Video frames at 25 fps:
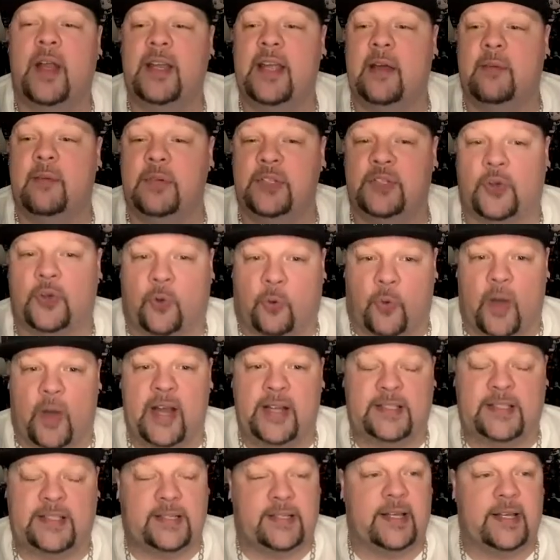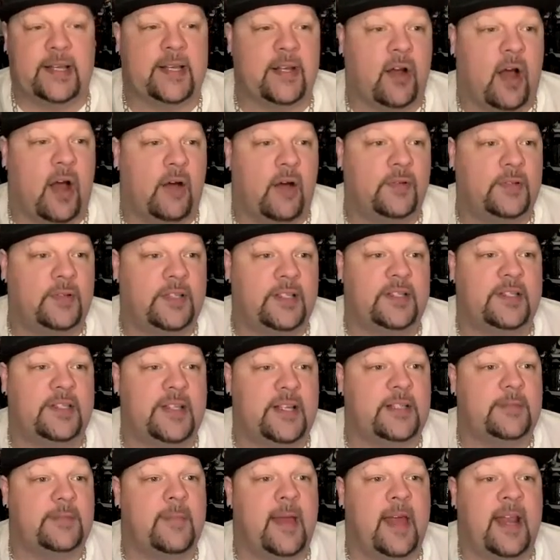It was great to kick it off with this
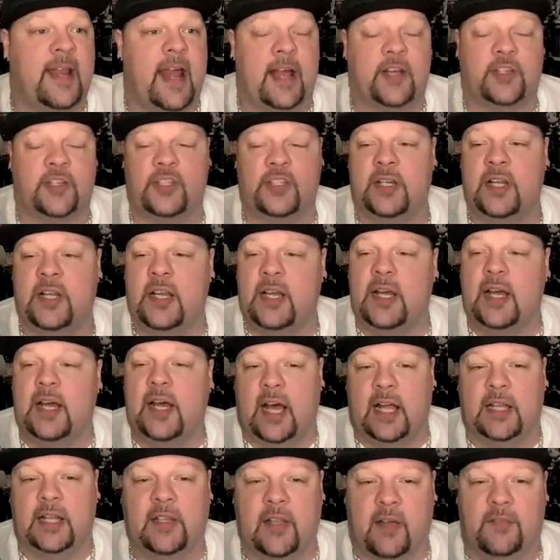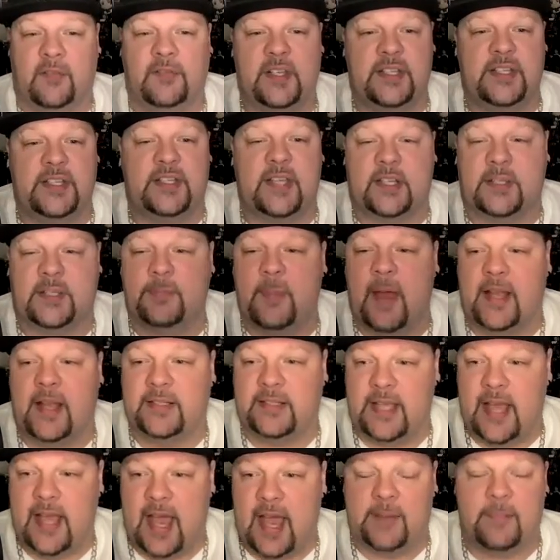6-man action. I love these 6-man
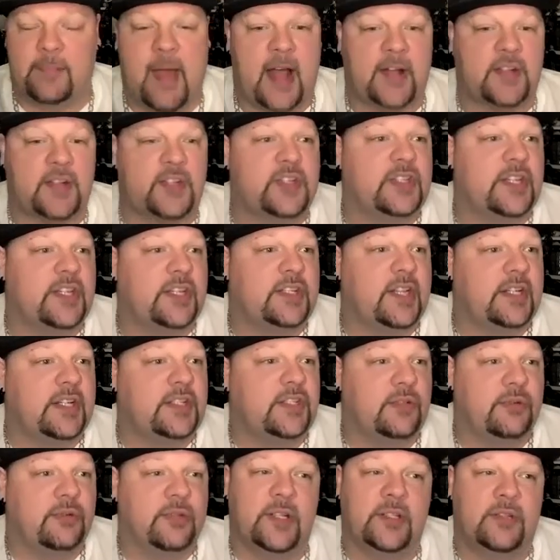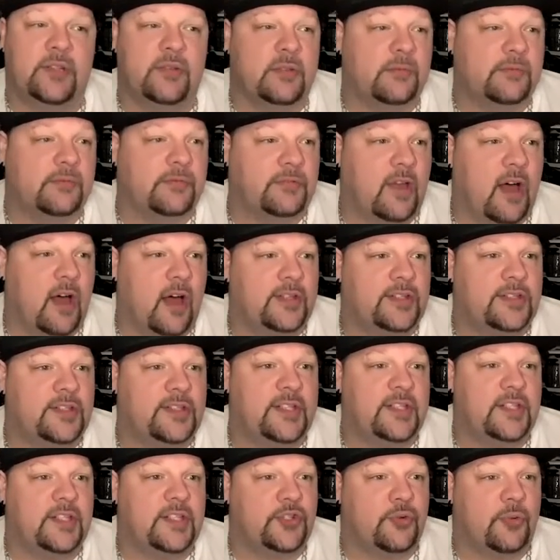tag matches that they do. They do them flawlessly,
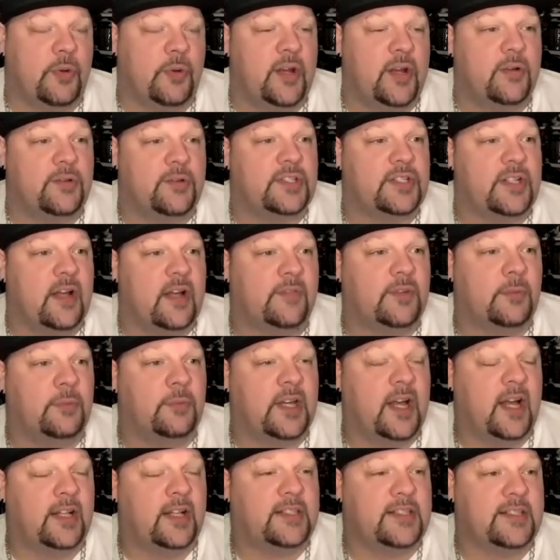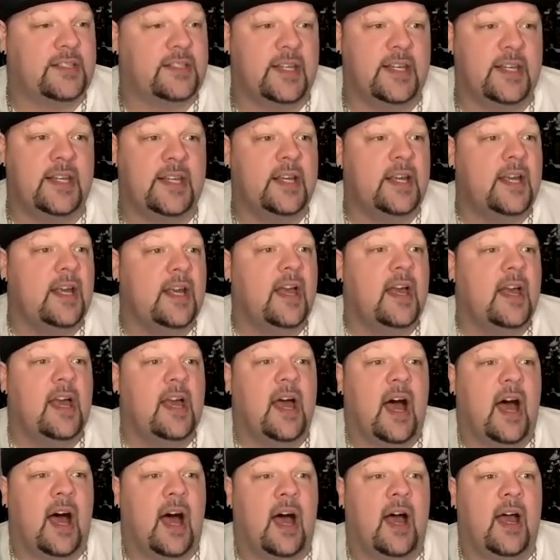this trio stuff that we got to see.
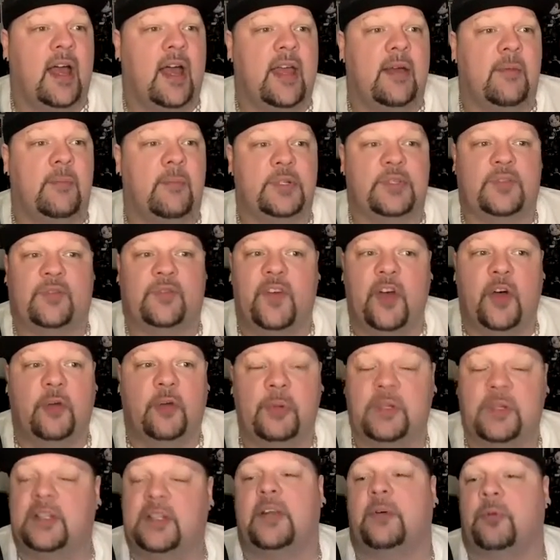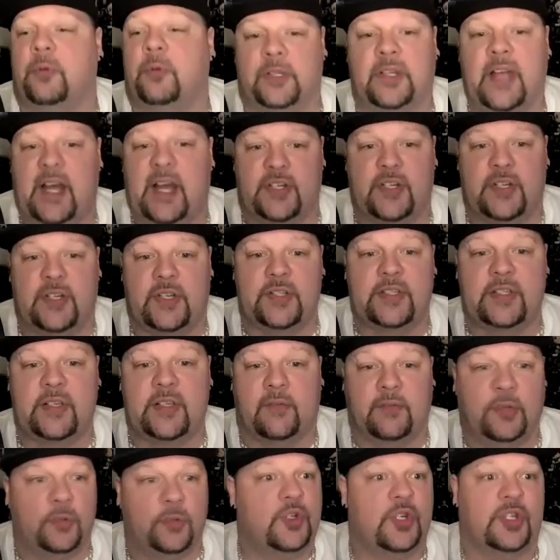It was filled with literal legends
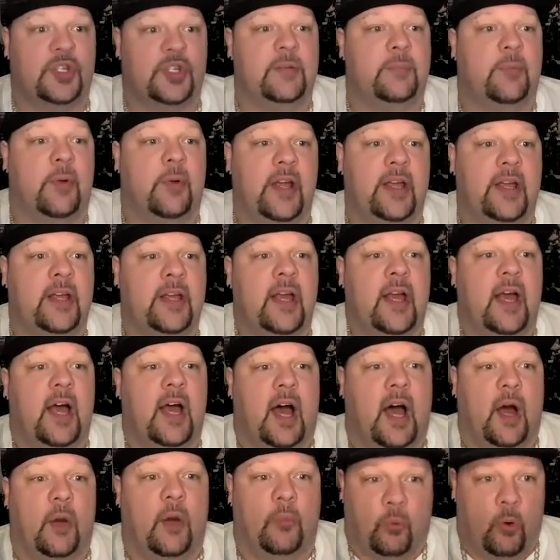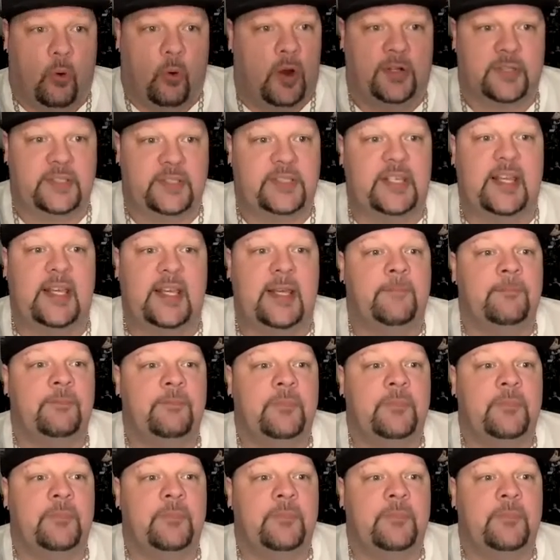of Lucha Libre. Royalty.